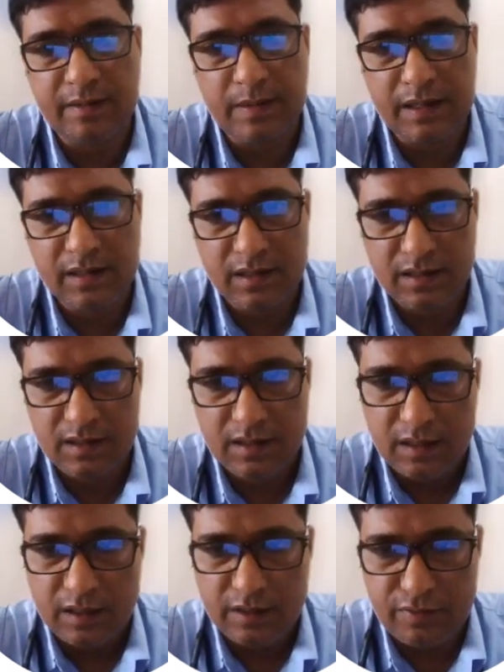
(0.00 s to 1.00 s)
Like
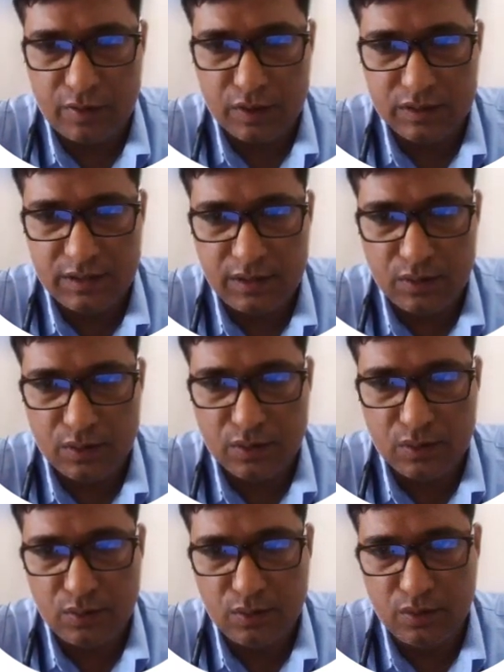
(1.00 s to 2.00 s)
for 0
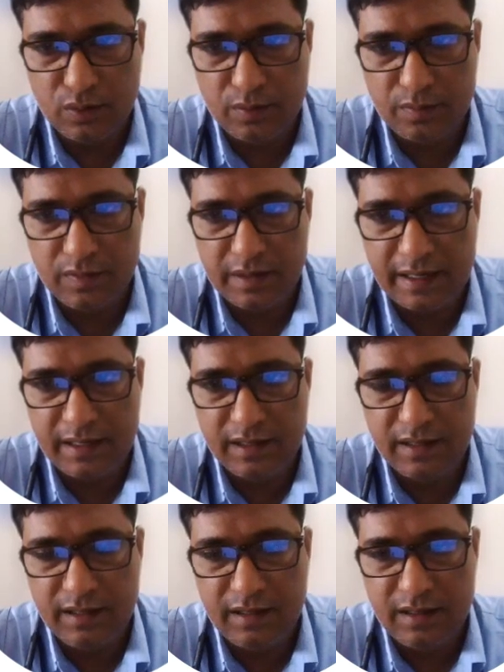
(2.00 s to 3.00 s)
to
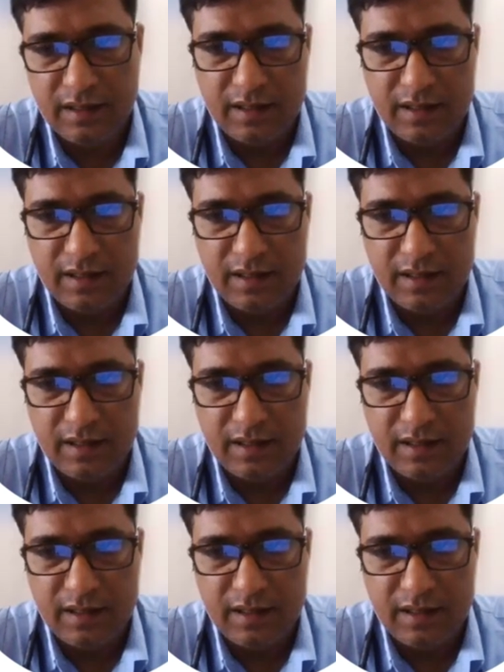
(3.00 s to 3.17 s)
90,